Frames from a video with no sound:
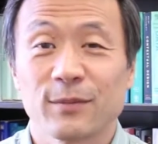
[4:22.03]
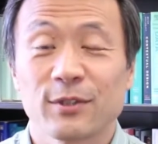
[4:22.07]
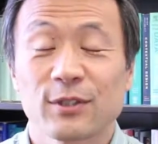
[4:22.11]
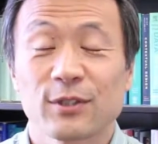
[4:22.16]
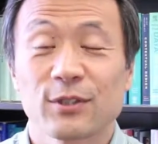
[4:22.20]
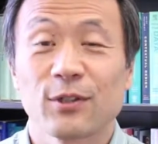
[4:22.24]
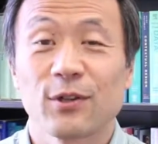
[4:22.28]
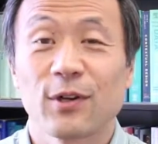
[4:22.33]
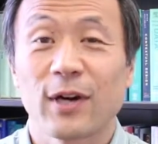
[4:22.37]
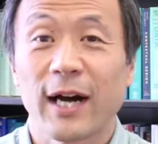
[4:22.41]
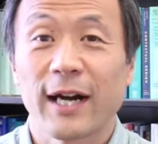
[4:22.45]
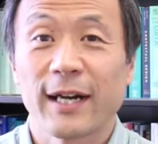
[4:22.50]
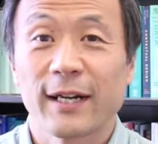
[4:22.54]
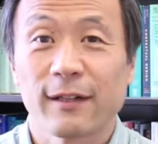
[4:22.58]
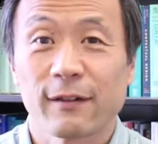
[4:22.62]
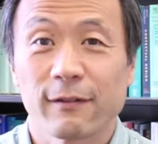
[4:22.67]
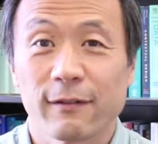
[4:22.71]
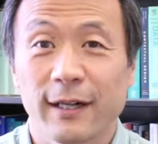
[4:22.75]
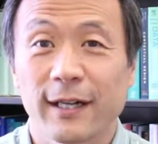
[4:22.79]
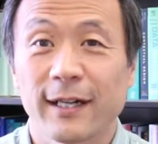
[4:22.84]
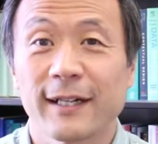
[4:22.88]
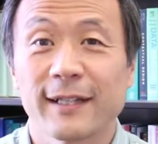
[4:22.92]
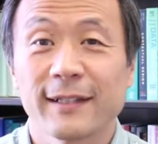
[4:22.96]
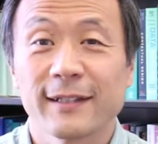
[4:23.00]
So I
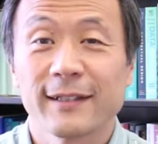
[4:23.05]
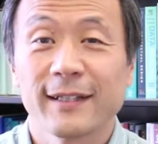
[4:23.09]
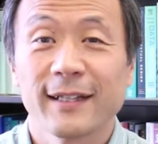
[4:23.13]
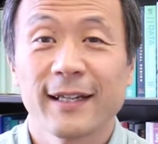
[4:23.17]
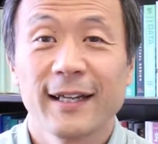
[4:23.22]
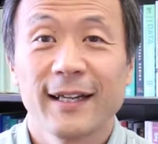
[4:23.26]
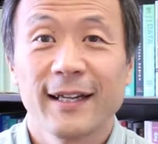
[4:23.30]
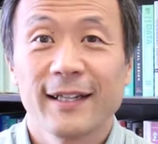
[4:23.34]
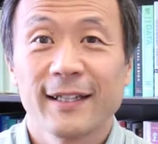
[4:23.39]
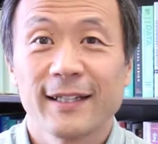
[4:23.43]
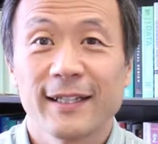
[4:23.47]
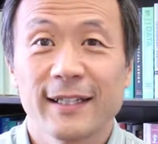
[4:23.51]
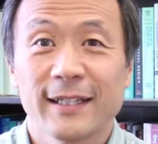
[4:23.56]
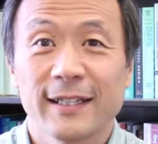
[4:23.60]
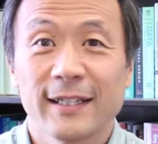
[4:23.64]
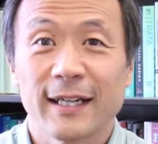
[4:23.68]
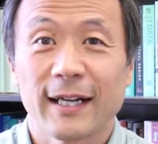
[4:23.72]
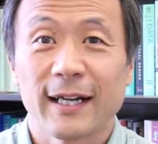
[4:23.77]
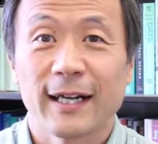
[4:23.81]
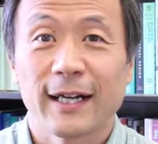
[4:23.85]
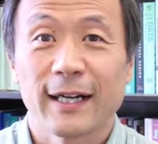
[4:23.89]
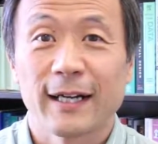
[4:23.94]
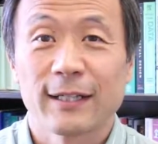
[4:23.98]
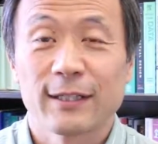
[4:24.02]
run the
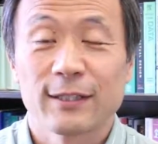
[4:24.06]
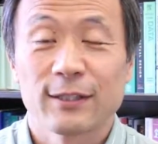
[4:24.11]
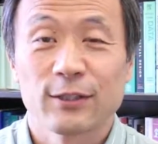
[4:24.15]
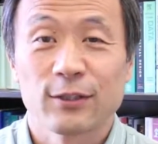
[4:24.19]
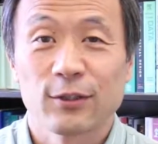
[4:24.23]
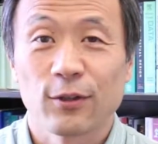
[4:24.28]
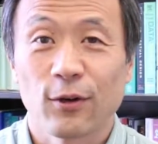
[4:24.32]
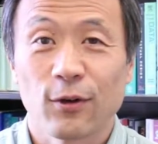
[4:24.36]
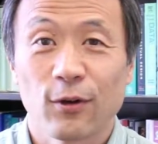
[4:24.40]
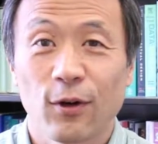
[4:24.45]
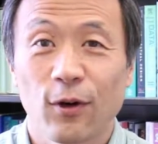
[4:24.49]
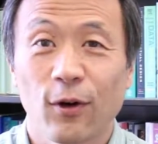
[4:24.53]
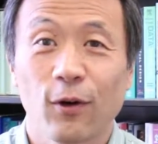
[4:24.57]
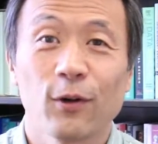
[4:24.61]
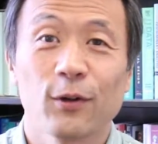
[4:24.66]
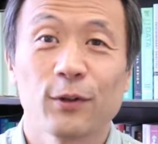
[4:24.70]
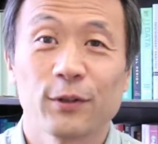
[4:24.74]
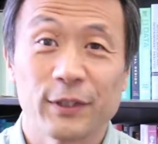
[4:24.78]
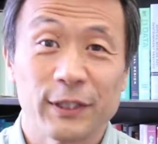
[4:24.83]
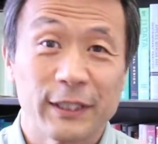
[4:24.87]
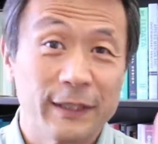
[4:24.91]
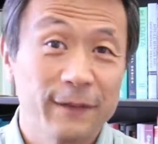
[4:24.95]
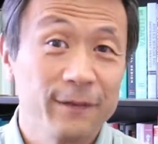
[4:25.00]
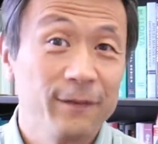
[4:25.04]

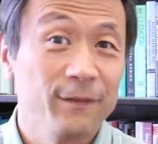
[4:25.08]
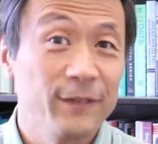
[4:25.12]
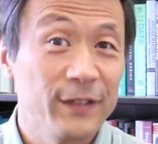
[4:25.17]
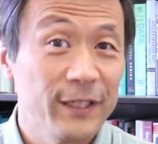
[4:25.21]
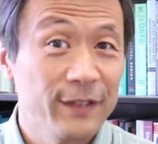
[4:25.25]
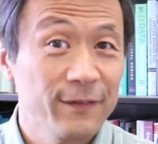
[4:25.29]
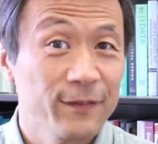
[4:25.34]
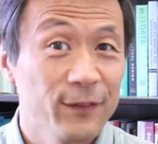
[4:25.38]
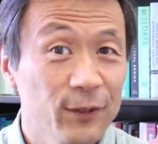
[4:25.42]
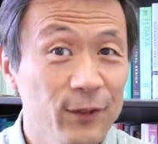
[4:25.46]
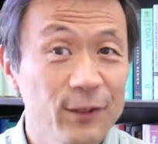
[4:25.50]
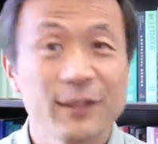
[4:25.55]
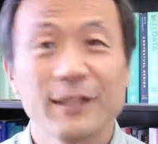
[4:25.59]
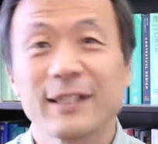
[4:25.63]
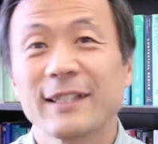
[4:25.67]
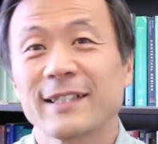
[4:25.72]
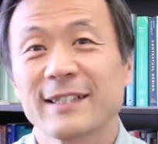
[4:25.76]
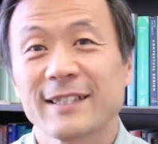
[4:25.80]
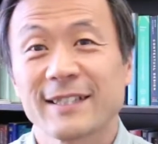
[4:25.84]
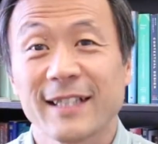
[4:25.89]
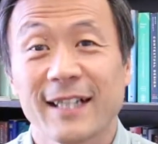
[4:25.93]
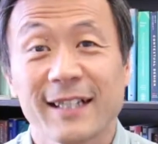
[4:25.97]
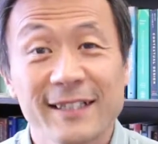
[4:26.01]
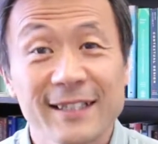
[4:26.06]
so-called in vivo
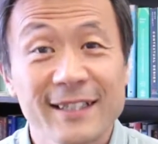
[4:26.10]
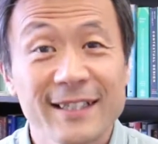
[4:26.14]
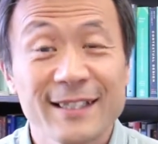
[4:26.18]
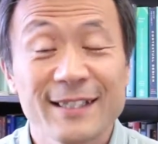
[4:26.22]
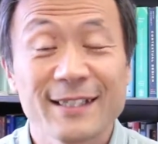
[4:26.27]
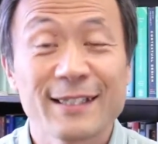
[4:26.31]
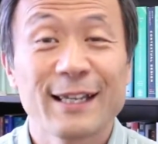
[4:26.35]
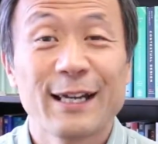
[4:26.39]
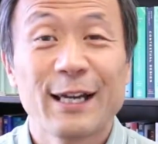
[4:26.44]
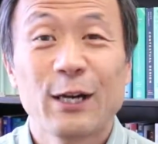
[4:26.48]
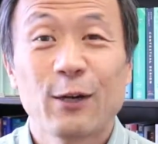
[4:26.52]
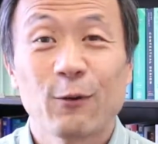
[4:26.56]
studies,